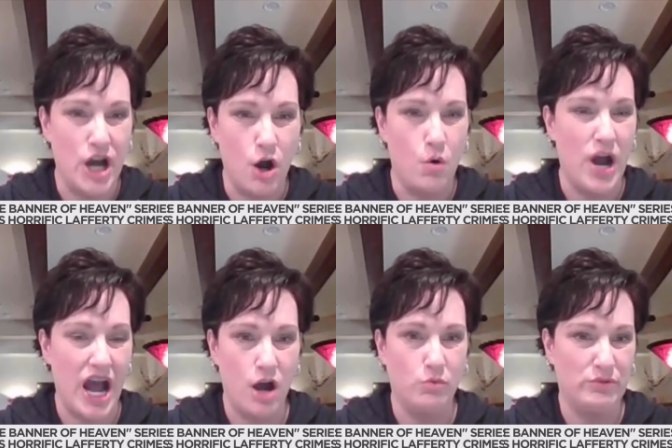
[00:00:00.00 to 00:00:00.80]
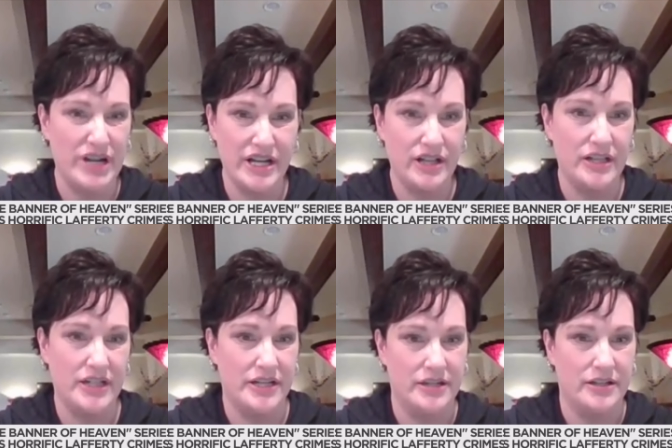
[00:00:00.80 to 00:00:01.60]
know how
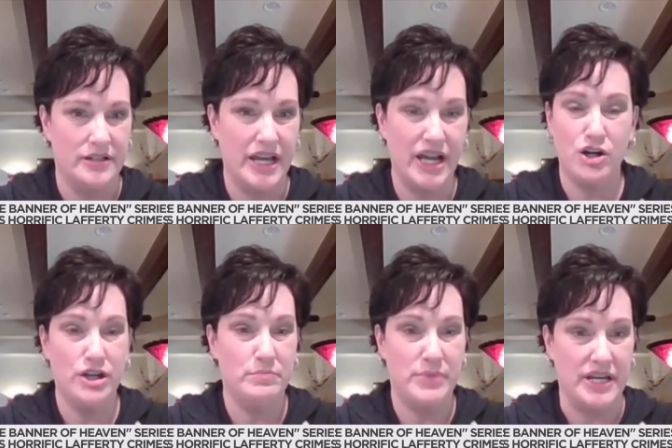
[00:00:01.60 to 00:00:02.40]
real it could